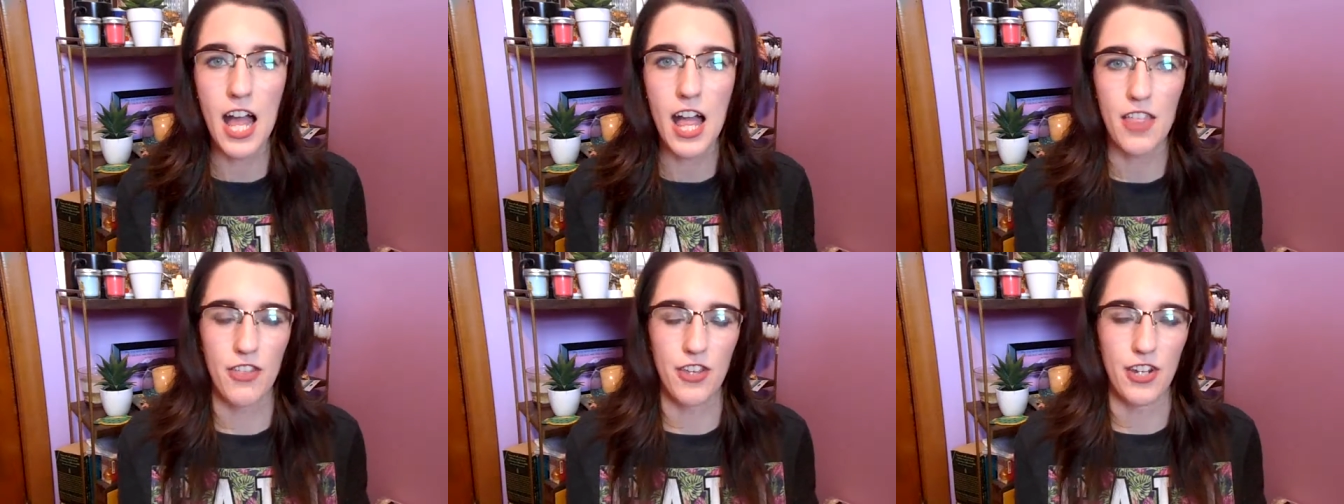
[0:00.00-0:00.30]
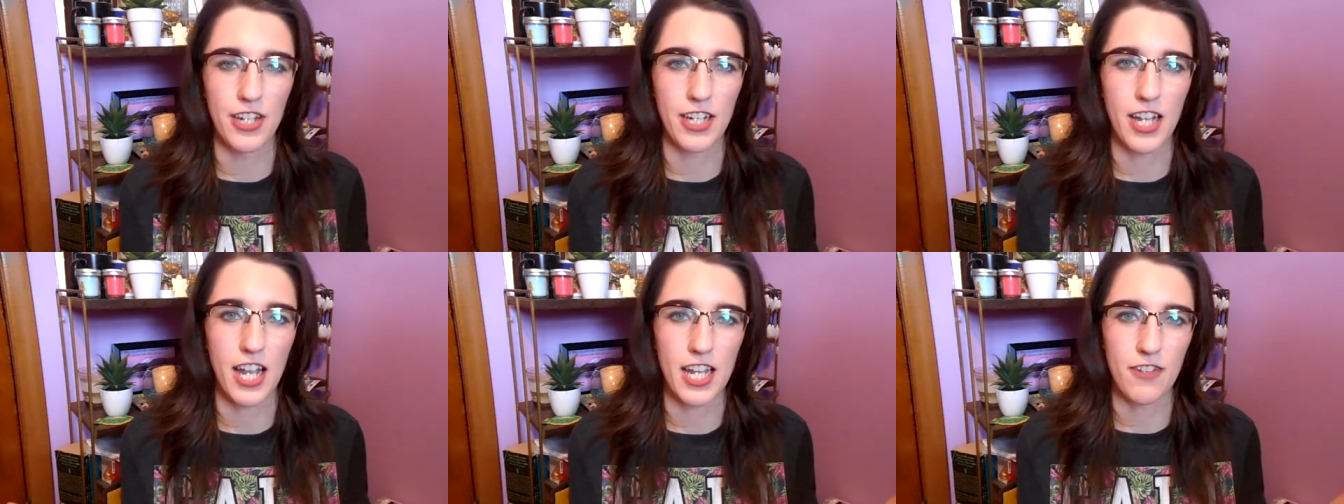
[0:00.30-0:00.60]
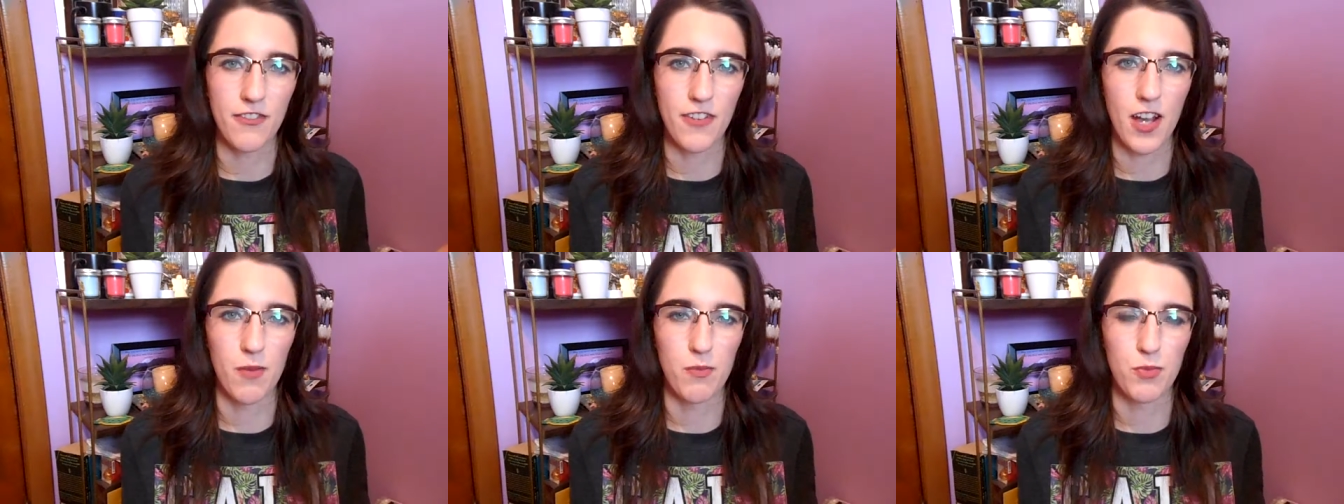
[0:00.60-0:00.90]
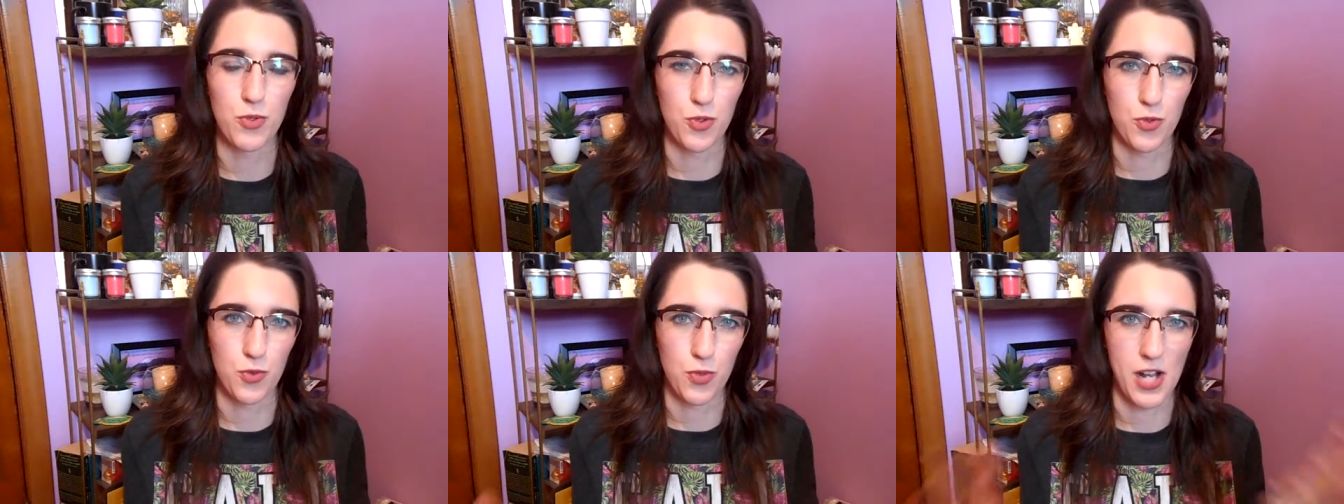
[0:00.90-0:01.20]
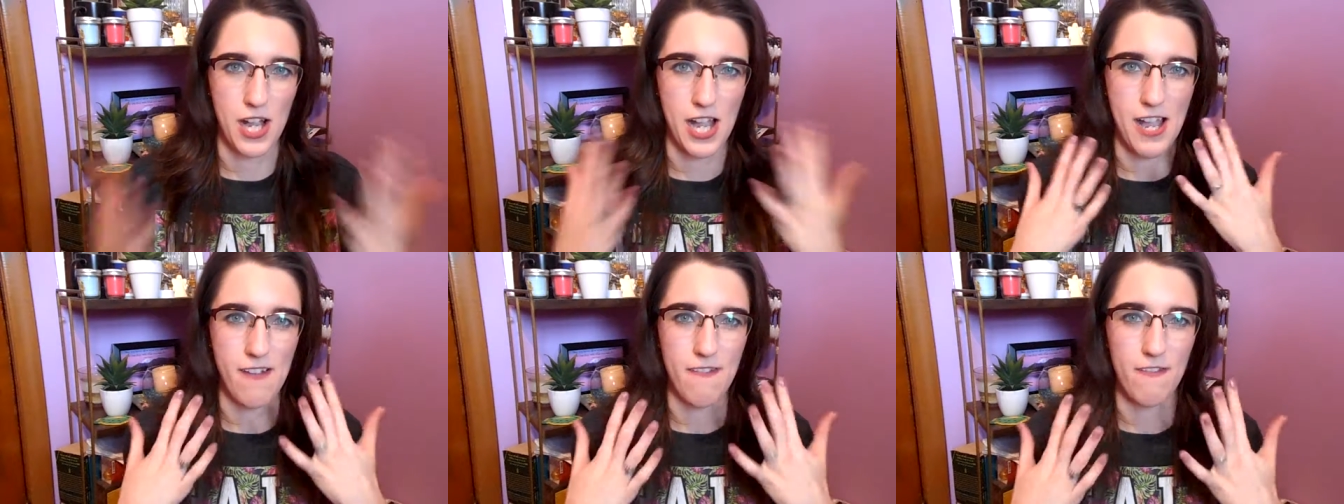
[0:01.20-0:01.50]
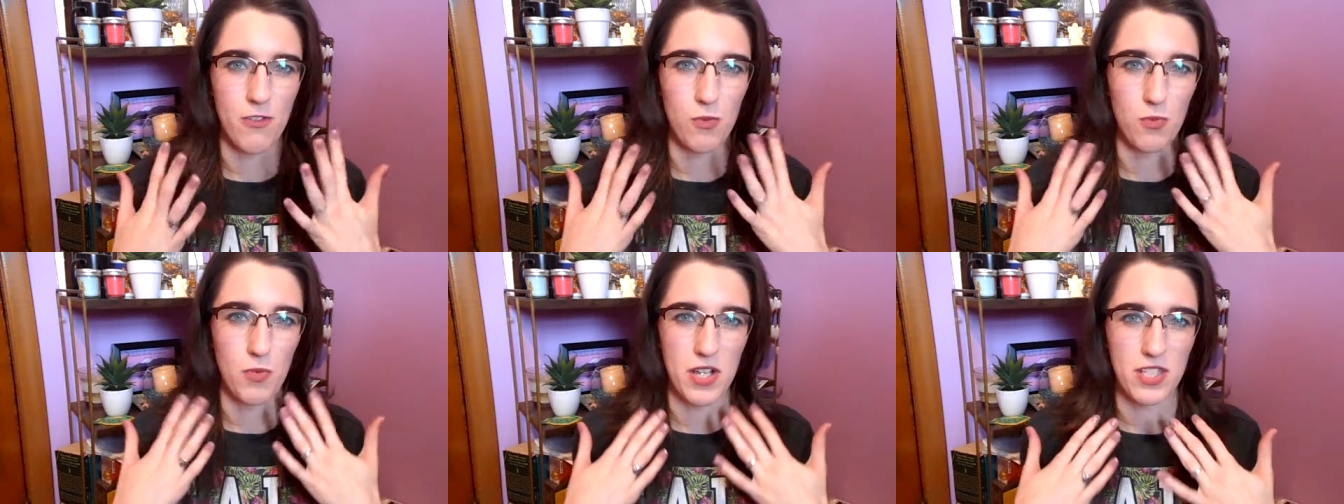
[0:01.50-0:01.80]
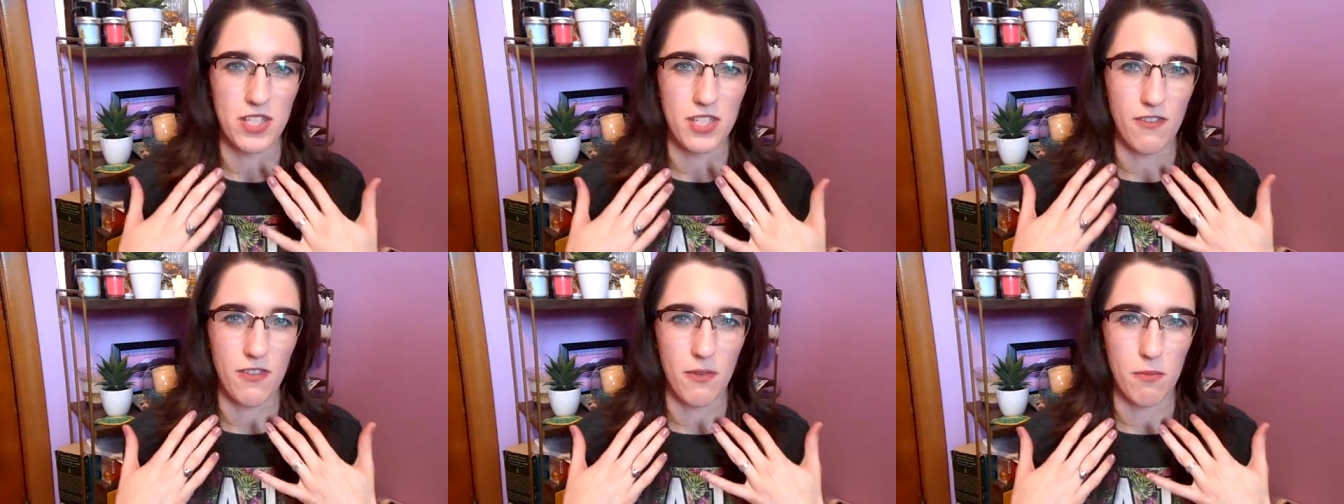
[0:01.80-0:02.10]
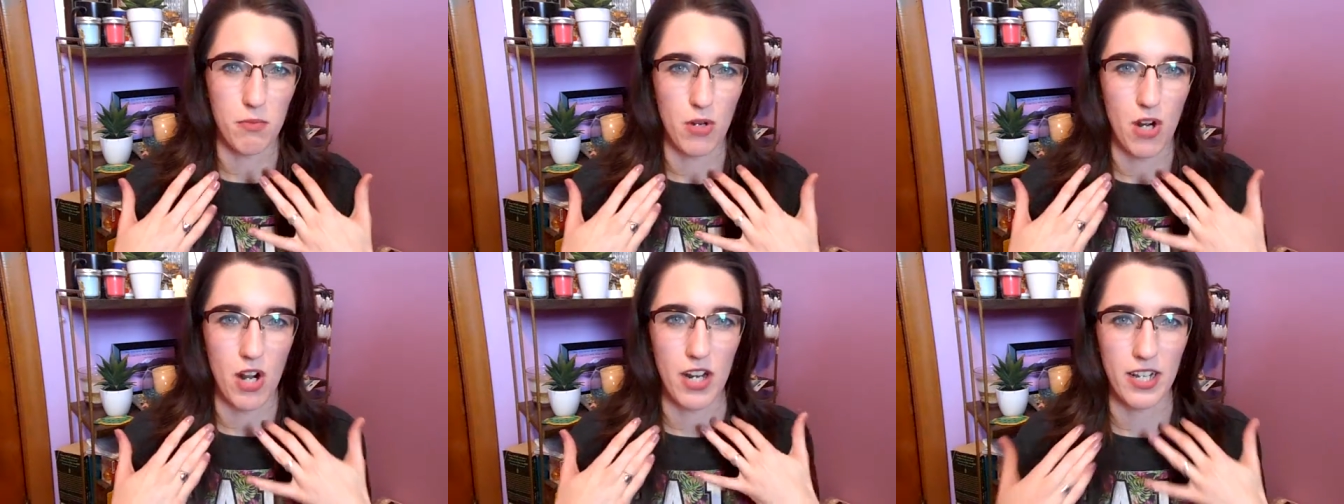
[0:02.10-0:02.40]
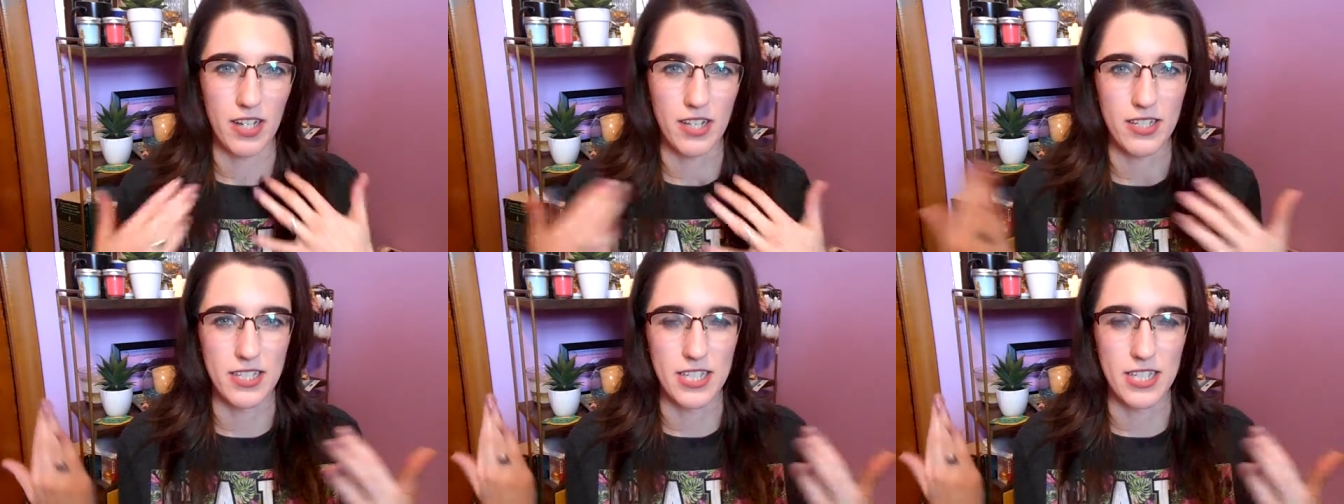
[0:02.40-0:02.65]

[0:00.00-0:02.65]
that it kind of helps drive the rest of the products